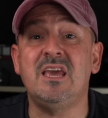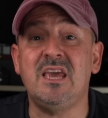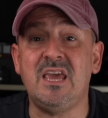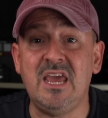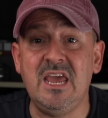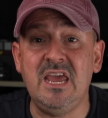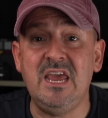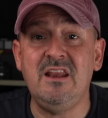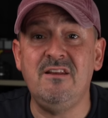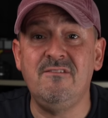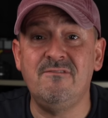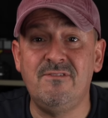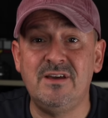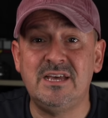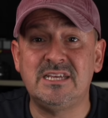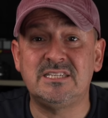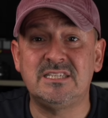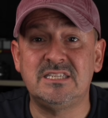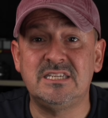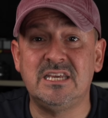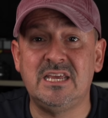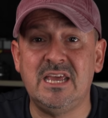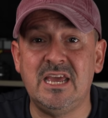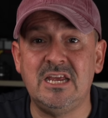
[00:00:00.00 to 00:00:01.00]

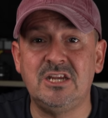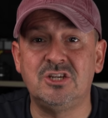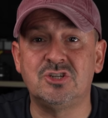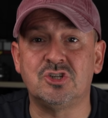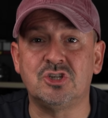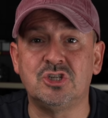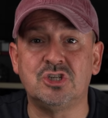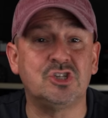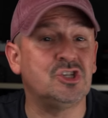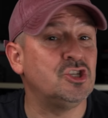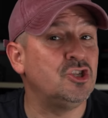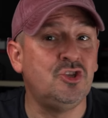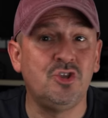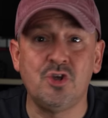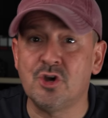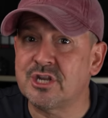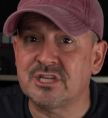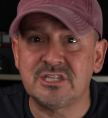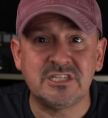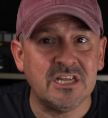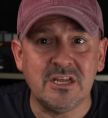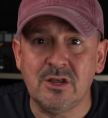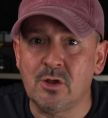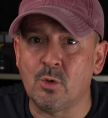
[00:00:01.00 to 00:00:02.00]
investigations. Not a
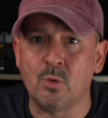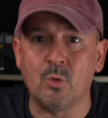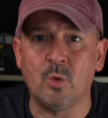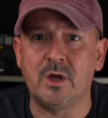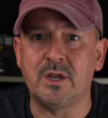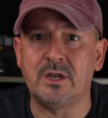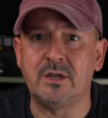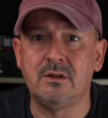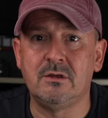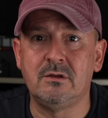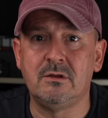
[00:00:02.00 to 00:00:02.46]
single one.